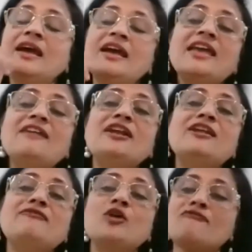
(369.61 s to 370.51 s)
Even
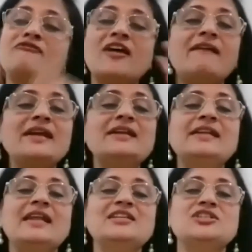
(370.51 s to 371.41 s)
if you're very
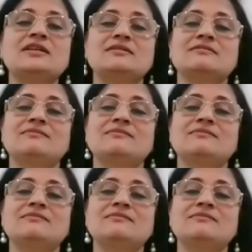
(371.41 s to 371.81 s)
intelligent,